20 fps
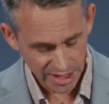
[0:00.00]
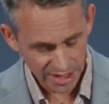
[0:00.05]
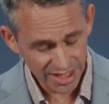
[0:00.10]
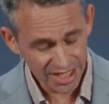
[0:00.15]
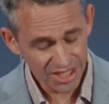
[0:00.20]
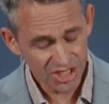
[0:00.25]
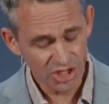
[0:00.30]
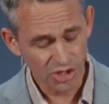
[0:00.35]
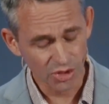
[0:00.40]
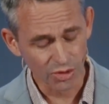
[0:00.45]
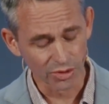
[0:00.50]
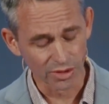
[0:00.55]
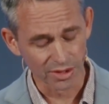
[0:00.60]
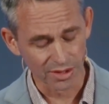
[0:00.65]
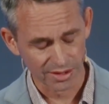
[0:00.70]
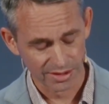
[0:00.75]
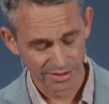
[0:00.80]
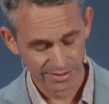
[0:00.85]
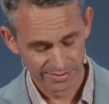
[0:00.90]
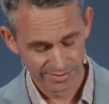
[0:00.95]
Yes,
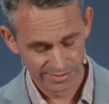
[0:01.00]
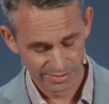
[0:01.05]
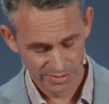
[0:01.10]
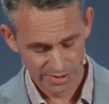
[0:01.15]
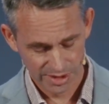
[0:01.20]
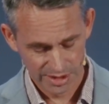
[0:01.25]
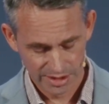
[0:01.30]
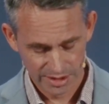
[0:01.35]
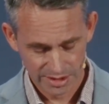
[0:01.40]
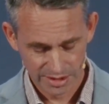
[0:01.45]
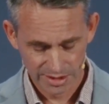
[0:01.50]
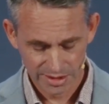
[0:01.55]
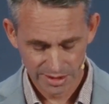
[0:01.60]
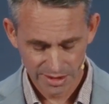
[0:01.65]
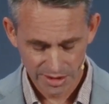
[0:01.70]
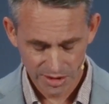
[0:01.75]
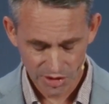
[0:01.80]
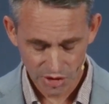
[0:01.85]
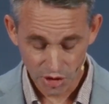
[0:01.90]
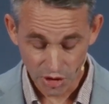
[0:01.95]
Lord.
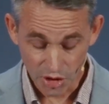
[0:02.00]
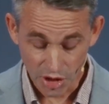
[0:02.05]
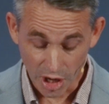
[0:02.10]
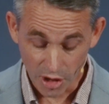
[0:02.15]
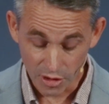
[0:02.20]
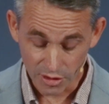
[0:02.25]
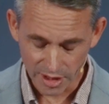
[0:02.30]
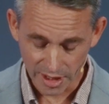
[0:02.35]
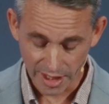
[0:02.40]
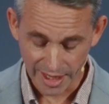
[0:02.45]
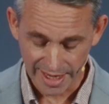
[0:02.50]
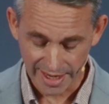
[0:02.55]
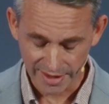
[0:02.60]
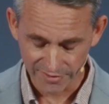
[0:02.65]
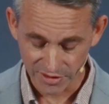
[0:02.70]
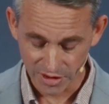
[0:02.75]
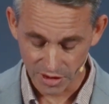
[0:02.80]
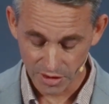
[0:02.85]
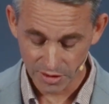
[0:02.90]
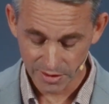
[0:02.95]
You know that I
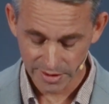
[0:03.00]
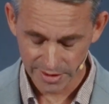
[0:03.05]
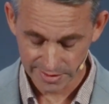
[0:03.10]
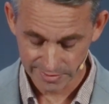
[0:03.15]
love you.